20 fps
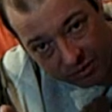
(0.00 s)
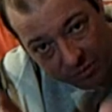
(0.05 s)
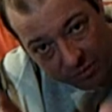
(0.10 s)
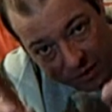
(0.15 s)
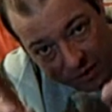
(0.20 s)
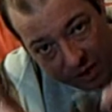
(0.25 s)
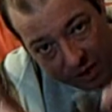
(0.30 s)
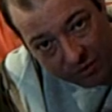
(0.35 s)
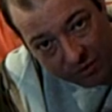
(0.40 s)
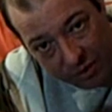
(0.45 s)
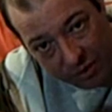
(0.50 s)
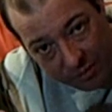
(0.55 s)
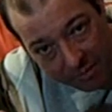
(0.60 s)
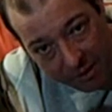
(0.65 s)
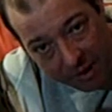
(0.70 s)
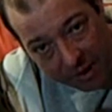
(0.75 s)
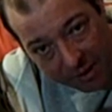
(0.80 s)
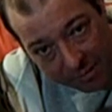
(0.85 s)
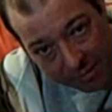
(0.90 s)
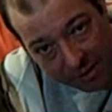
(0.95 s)
Sometimes
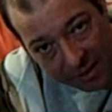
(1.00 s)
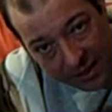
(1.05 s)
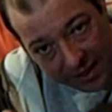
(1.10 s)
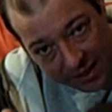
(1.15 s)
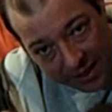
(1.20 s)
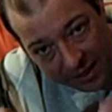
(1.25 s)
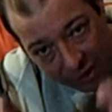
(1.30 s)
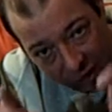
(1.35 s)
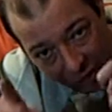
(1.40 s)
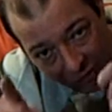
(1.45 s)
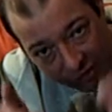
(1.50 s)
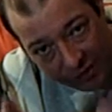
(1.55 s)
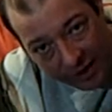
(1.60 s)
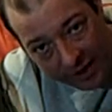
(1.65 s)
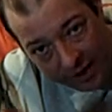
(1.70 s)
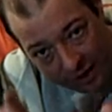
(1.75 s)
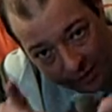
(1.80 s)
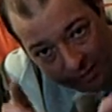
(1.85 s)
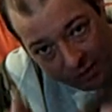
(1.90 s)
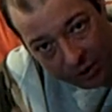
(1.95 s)
that might mean get off
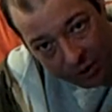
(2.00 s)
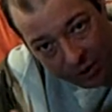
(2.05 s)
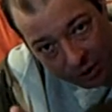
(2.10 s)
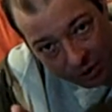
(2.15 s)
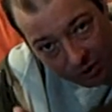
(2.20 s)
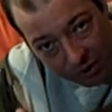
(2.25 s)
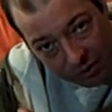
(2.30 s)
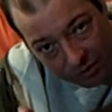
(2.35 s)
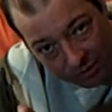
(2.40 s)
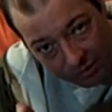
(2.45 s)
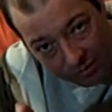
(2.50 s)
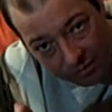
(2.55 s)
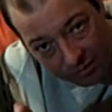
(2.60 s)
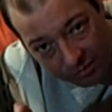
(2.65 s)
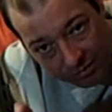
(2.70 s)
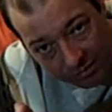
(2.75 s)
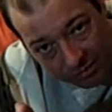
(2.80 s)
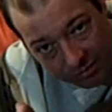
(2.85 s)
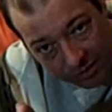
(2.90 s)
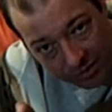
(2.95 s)
that computer.
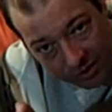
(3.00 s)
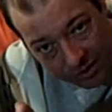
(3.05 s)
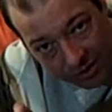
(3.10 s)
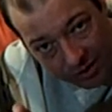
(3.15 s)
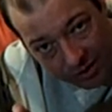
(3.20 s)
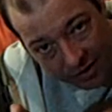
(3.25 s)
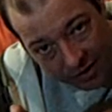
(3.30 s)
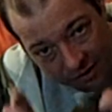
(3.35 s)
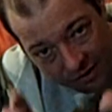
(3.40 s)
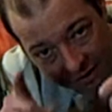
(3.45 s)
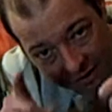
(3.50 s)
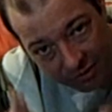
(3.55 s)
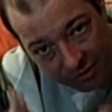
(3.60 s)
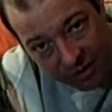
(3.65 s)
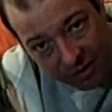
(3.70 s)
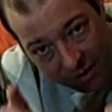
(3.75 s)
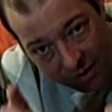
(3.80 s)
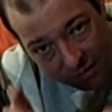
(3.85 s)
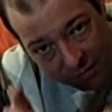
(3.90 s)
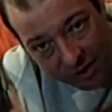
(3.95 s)

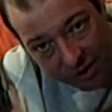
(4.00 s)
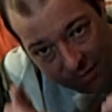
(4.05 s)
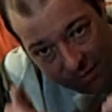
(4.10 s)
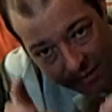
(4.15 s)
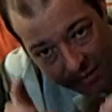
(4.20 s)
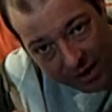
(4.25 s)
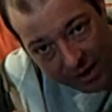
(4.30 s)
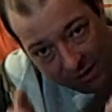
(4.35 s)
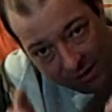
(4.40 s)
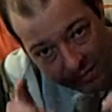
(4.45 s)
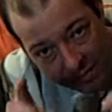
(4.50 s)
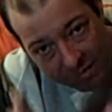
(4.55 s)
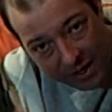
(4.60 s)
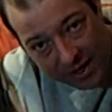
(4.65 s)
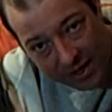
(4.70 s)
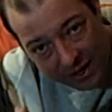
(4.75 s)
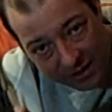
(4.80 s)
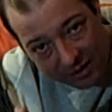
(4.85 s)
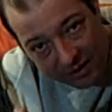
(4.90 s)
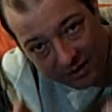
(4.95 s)
Sometimes that might
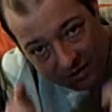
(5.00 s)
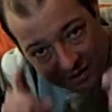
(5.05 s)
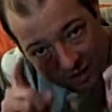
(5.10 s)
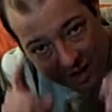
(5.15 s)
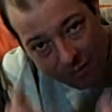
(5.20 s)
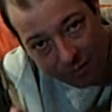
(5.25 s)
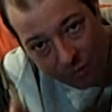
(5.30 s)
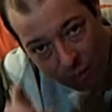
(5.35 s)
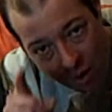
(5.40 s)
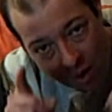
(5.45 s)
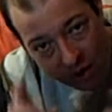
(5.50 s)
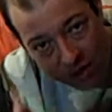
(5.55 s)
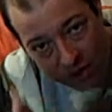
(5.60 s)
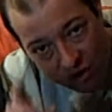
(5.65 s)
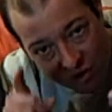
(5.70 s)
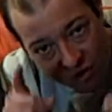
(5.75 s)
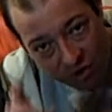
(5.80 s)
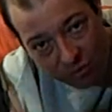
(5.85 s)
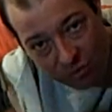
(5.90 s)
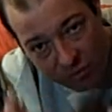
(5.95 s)
mean stop
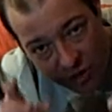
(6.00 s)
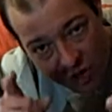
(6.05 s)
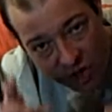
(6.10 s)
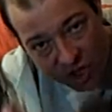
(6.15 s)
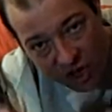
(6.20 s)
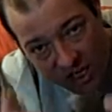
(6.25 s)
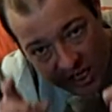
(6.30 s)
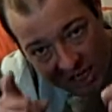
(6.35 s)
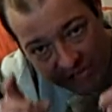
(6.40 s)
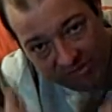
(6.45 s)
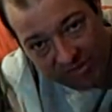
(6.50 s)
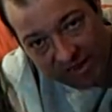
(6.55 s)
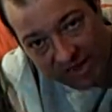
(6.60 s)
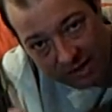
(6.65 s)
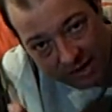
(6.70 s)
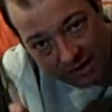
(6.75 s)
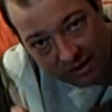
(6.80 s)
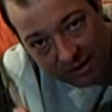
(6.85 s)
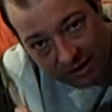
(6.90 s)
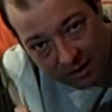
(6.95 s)
watching so much
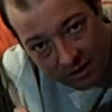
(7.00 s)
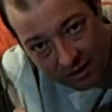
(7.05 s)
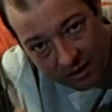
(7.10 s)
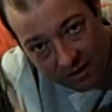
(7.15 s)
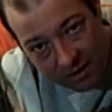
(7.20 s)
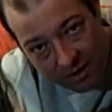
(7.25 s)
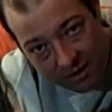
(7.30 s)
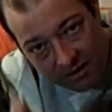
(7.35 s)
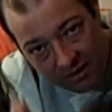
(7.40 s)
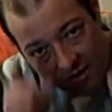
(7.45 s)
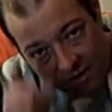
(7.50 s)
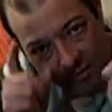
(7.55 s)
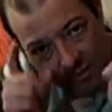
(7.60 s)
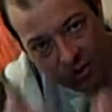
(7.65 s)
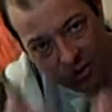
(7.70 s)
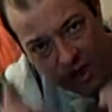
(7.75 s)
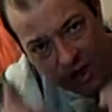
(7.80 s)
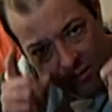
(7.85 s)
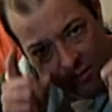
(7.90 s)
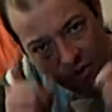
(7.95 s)
TV.
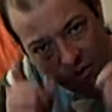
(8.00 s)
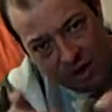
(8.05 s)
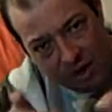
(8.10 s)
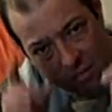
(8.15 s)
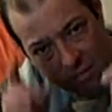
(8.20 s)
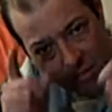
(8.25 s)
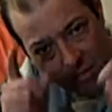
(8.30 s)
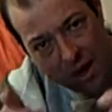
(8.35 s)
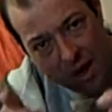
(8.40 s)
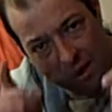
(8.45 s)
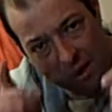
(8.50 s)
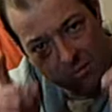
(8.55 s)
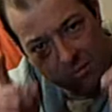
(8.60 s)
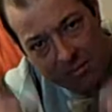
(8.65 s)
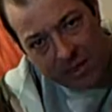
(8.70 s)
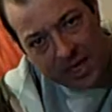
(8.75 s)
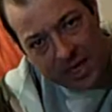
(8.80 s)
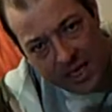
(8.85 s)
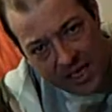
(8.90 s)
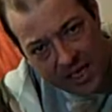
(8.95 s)
Sometimes that might
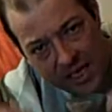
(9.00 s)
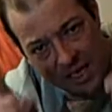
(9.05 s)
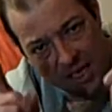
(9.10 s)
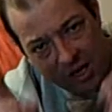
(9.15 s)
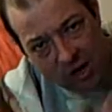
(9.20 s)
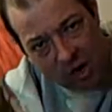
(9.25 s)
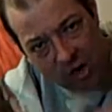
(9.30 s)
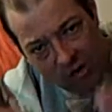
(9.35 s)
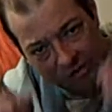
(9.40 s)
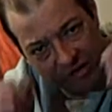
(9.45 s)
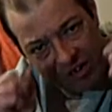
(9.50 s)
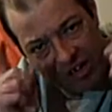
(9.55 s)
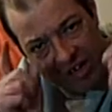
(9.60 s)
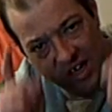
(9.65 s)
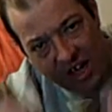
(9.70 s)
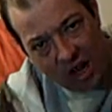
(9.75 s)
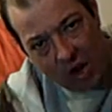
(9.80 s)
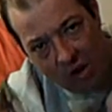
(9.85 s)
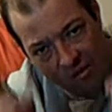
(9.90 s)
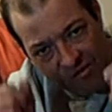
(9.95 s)
mean get off
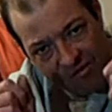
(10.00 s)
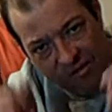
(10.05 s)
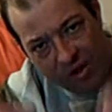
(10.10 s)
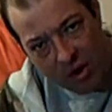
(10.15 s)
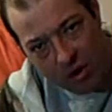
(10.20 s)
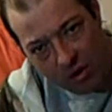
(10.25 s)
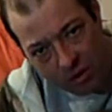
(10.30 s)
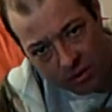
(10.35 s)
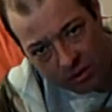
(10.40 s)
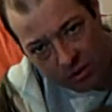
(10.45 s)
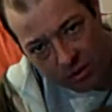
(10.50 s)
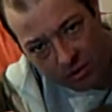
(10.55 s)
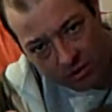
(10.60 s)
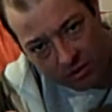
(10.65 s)
the telephone.